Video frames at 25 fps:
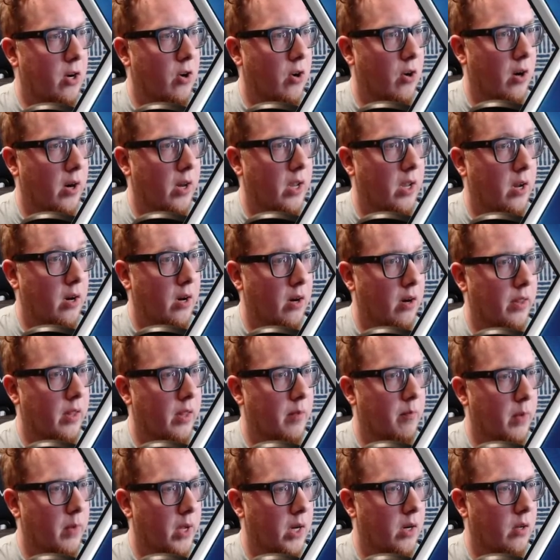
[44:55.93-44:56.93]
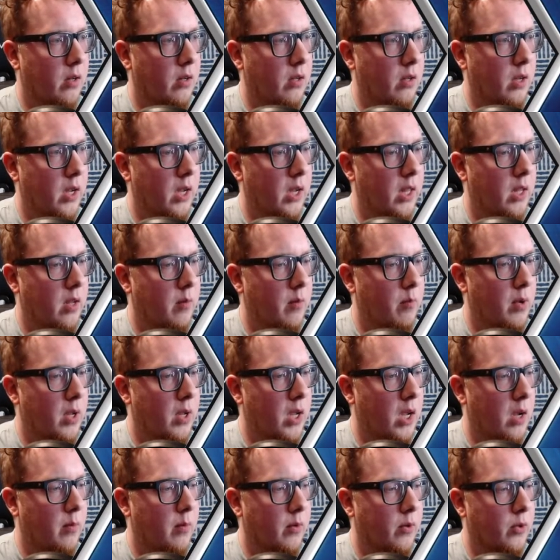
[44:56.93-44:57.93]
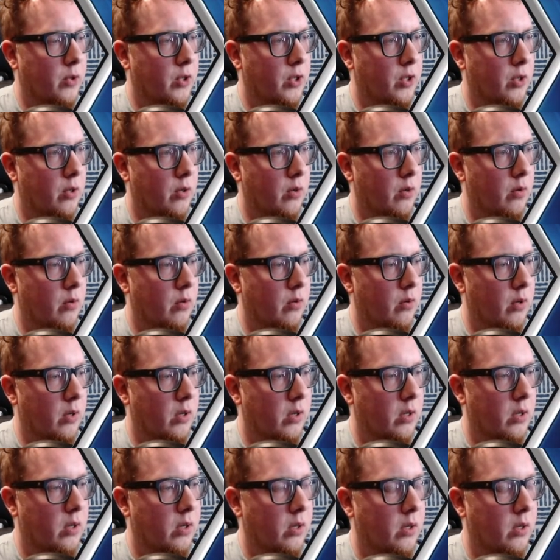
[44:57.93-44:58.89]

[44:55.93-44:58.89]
card here in the middle and then be able to...